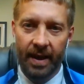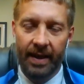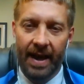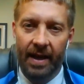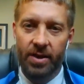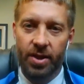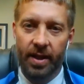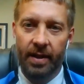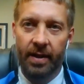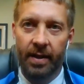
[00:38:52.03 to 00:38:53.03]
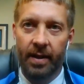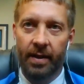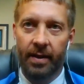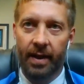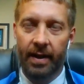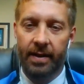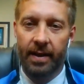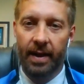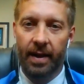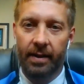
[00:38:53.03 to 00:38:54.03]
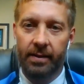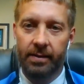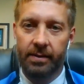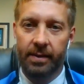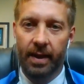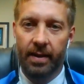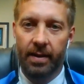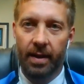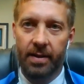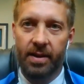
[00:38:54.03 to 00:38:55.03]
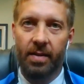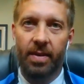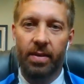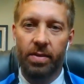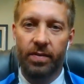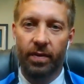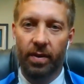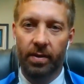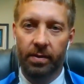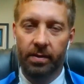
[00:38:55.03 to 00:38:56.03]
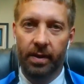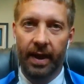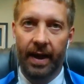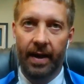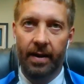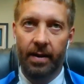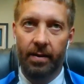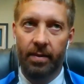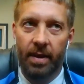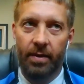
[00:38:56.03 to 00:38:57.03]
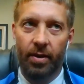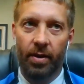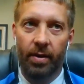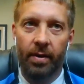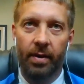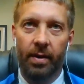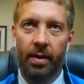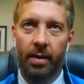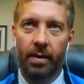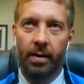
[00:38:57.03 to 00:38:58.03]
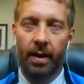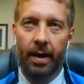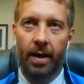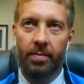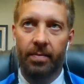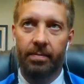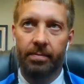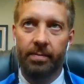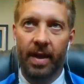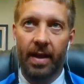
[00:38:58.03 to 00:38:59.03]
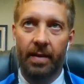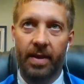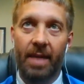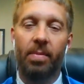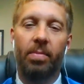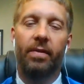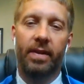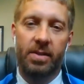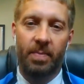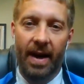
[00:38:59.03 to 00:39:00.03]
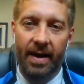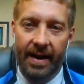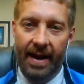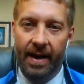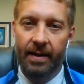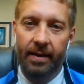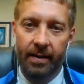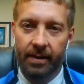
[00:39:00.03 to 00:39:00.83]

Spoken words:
technology that is going to be useful and either and capable of expanding on